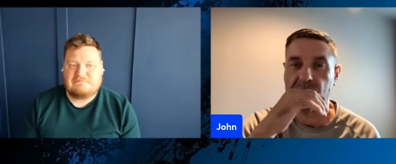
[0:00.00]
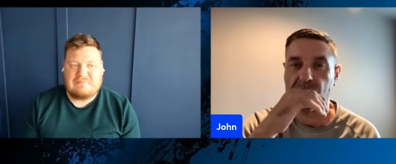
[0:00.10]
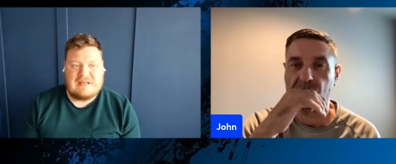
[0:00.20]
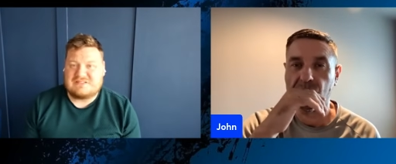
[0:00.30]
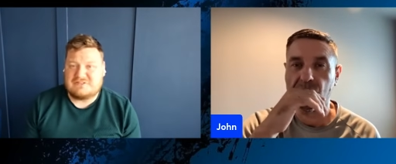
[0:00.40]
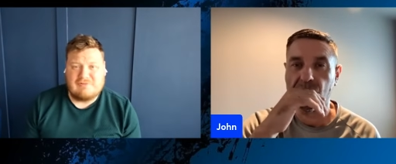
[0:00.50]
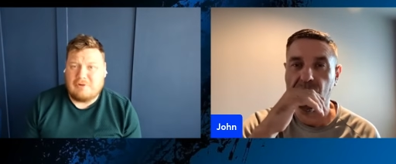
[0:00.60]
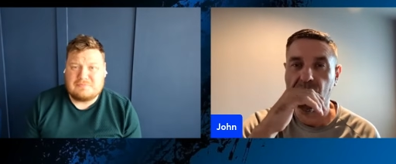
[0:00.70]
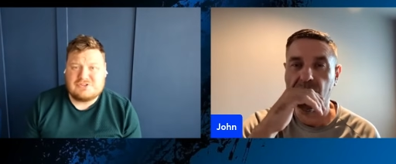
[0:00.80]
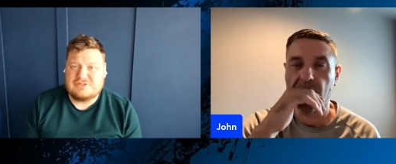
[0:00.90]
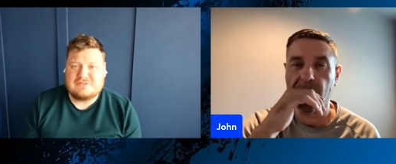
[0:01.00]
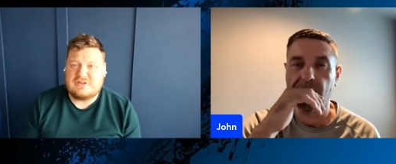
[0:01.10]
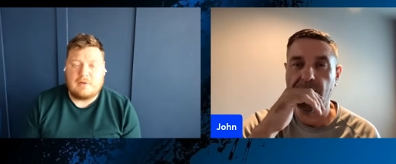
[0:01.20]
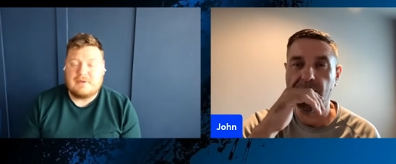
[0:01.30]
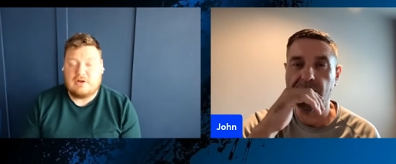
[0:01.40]
Speaker 1: better
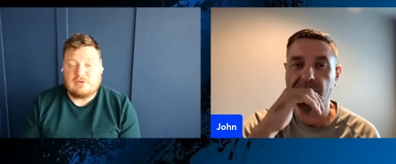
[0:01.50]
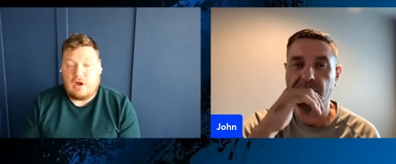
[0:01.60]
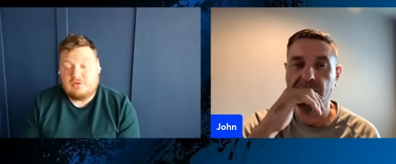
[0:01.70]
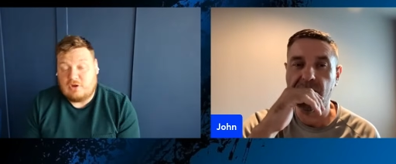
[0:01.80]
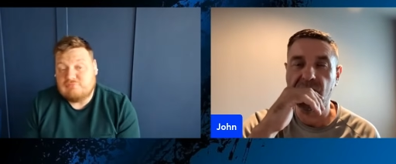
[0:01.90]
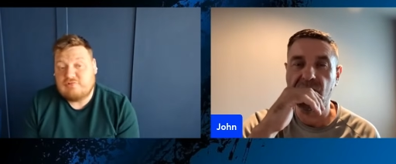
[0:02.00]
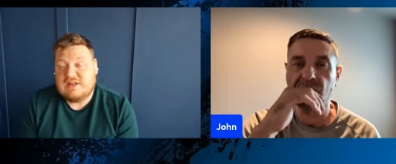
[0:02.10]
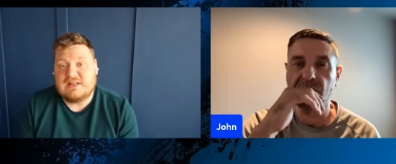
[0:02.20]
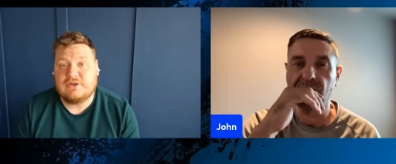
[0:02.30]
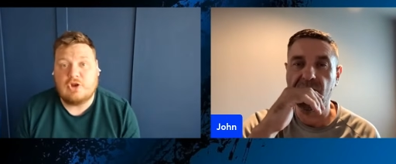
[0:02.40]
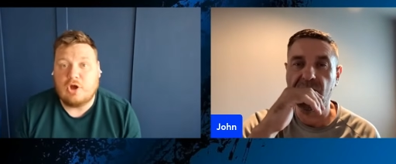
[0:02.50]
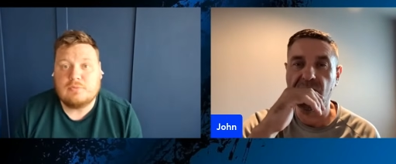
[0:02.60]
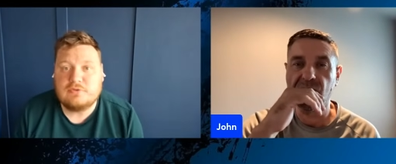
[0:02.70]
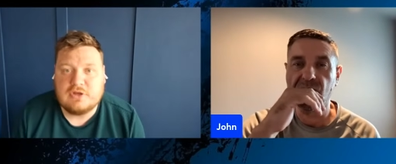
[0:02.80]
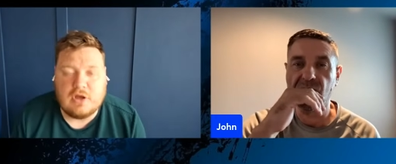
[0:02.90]
option? I mean, I, I, don't really
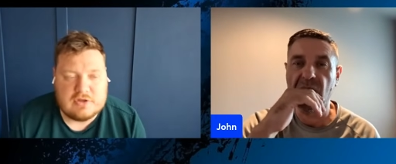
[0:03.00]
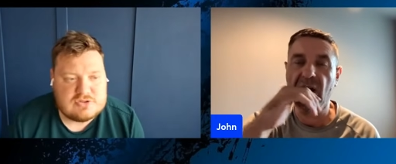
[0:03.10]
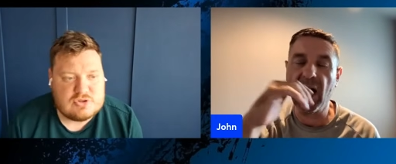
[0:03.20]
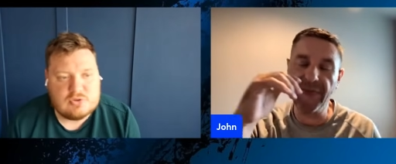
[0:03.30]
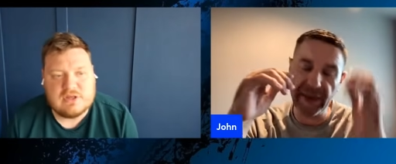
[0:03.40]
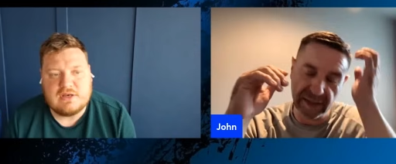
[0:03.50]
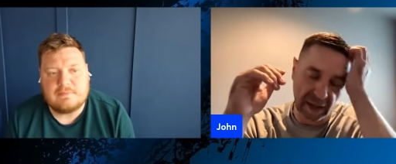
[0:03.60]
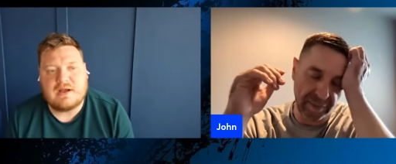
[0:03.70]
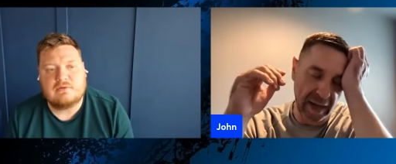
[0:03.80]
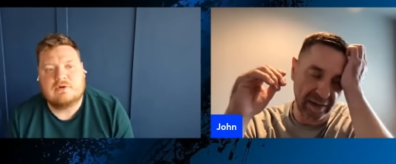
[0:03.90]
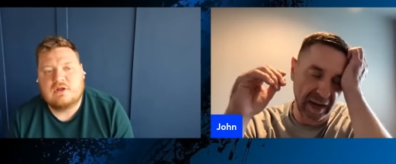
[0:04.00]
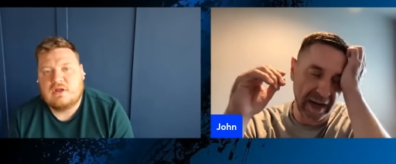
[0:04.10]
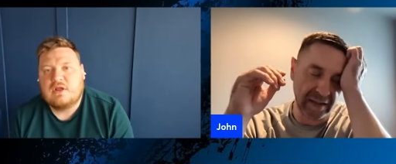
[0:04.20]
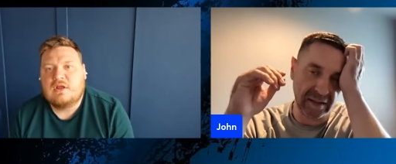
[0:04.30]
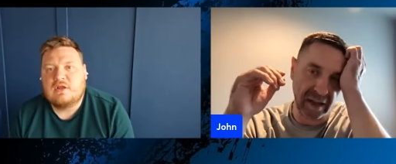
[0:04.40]
know. You know, you're talking about
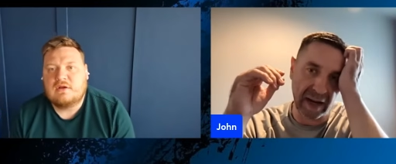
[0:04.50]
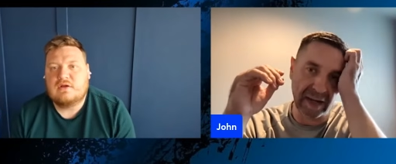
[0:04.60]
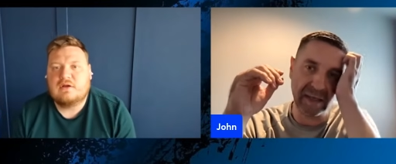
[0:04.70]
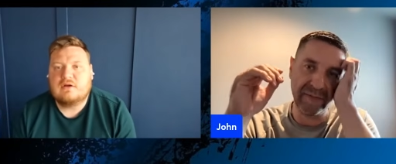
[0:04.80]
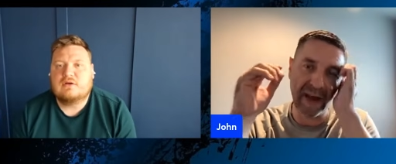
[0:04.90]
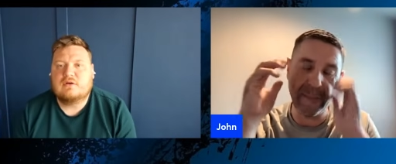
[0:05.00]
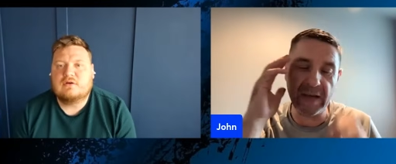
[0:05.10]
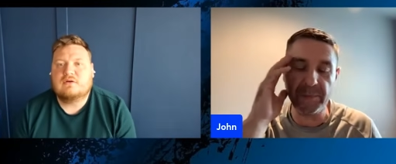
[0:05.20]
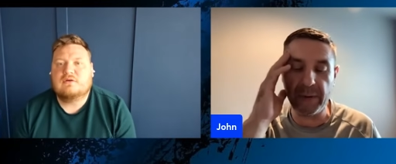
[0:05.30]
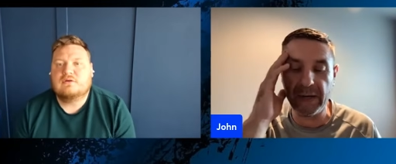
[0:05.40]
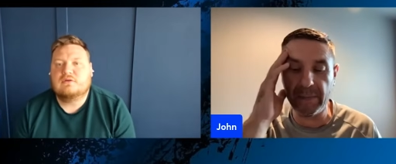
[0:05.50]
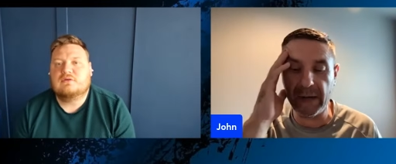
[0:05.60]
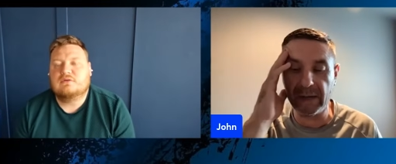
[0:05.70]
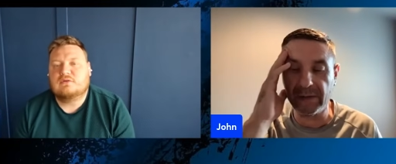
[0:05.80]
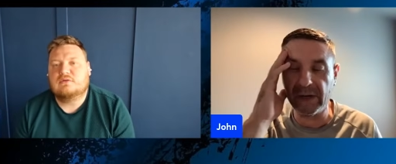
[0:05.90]
the likes of MSP,
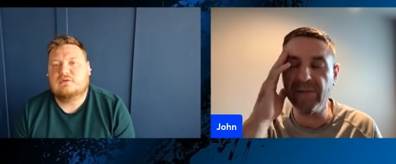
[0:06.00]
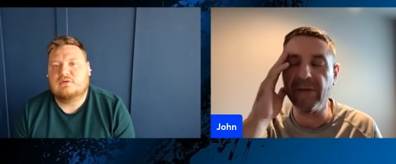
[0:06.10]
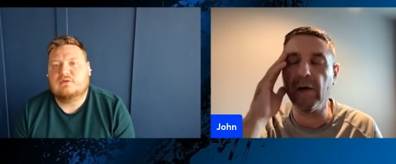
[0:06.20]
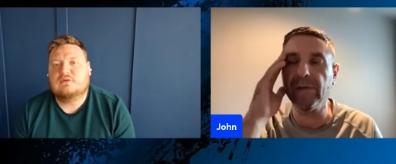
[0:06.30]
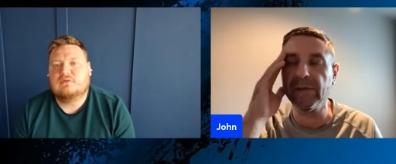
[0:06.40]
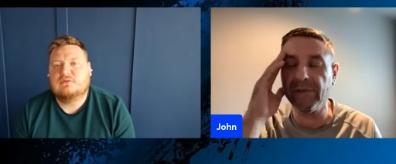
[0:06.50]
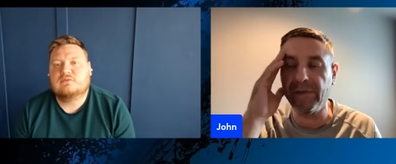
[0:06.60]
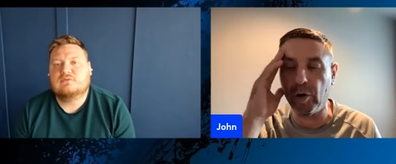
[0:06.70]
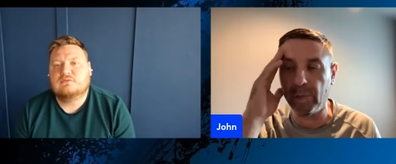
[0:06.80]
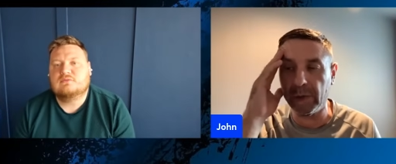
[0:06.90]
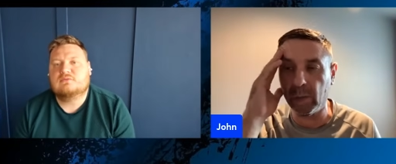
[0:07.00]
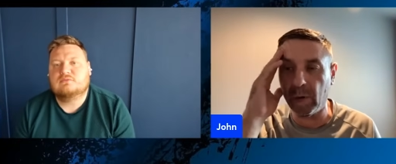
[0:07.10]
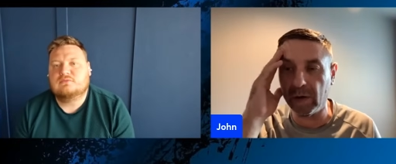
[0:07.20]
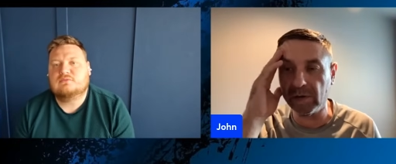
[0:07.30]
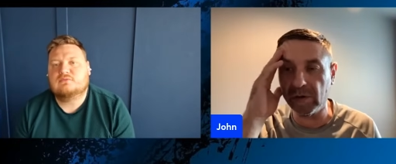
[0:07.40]
Speaker 2: Michael. They're involved in Formula
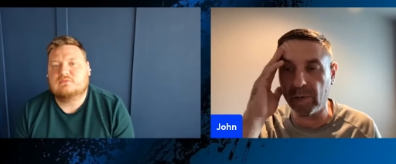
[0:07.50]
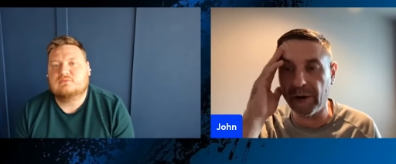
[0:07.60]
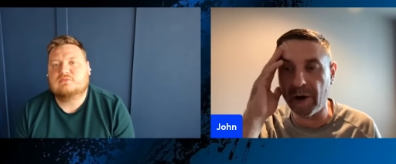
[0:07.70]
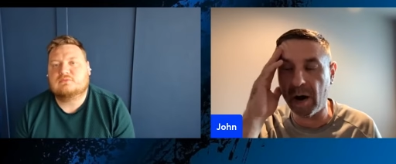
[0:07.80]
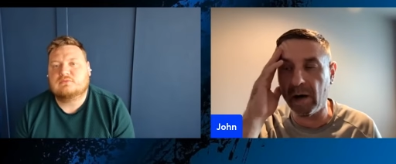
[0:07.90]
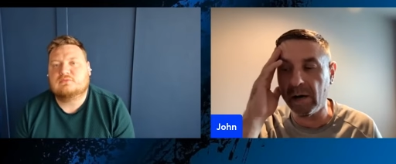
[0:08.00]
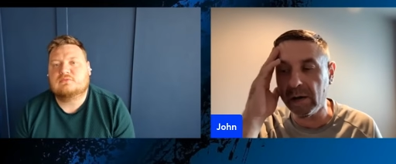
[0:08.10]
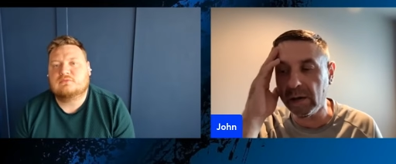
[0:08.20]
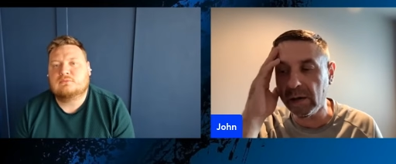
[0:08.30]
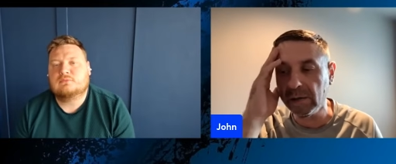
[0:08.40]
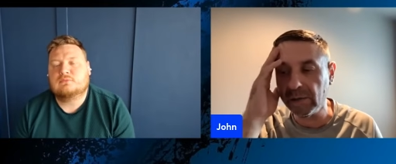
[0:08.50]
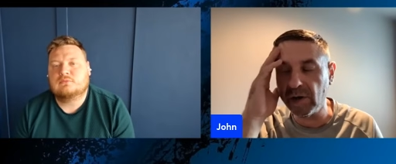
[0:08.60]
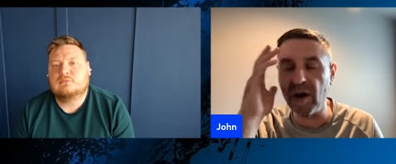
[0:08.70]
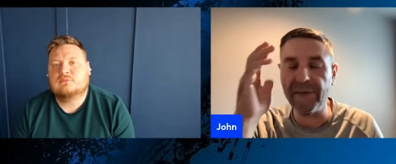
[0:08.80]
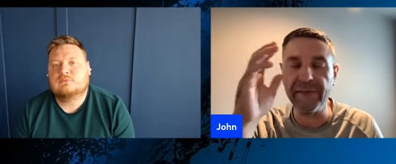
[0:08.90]
One, so they're not
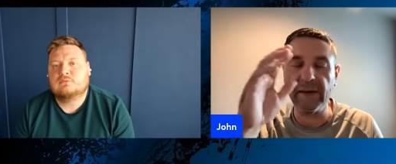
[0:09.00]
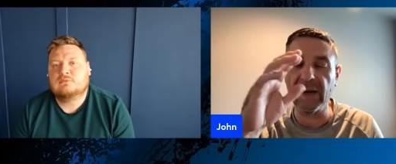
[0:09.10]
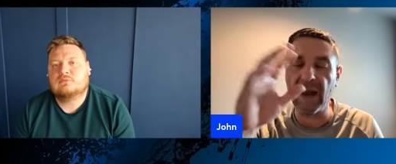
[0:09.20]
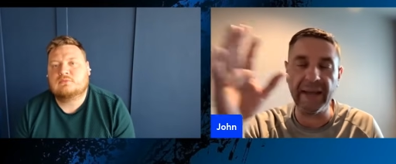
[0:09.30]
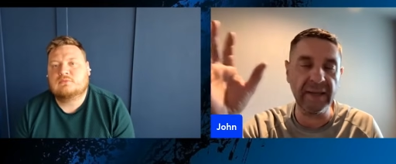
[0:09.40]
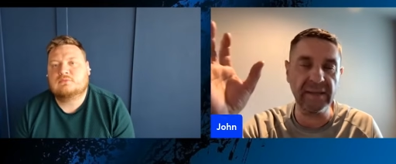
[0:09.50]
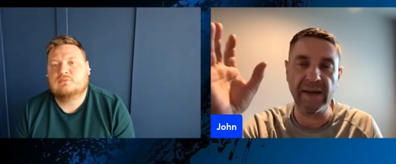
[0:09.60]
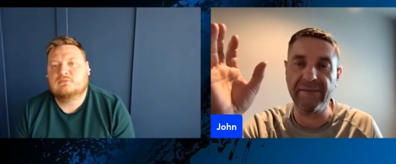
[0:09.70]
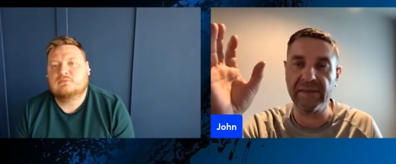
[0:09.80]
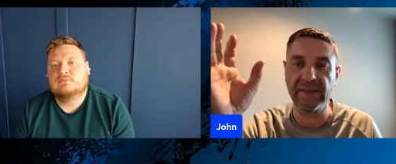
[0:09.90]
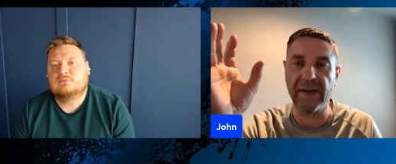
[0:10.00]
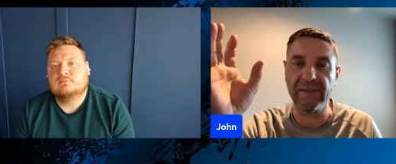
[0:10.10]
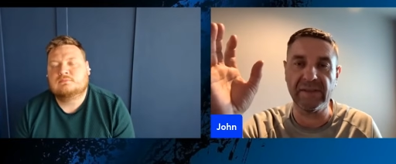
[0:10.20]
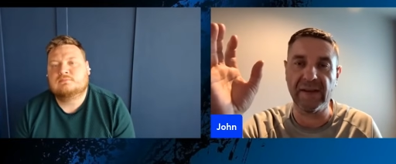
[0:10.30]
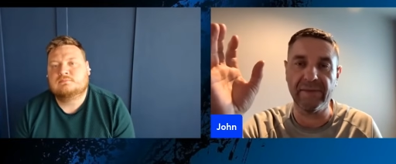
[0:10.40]
they're nothing like seven
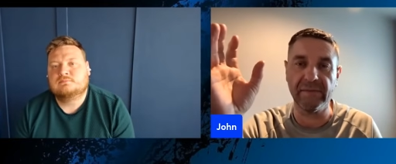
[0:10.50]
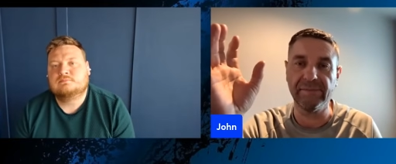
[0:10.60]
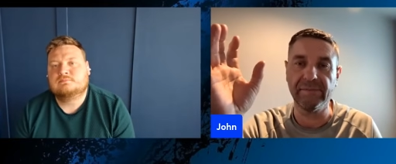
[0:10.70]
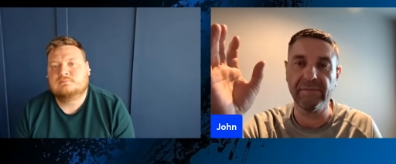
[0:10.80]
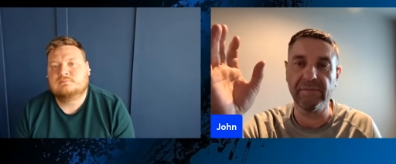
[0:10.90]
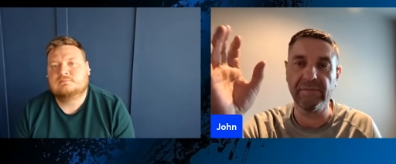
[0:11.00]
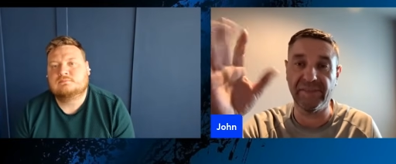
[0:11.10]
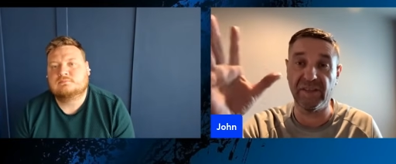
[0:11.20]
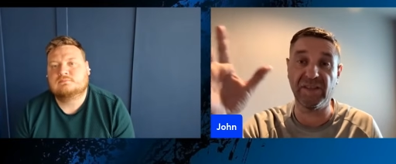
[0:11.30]
seven seven for the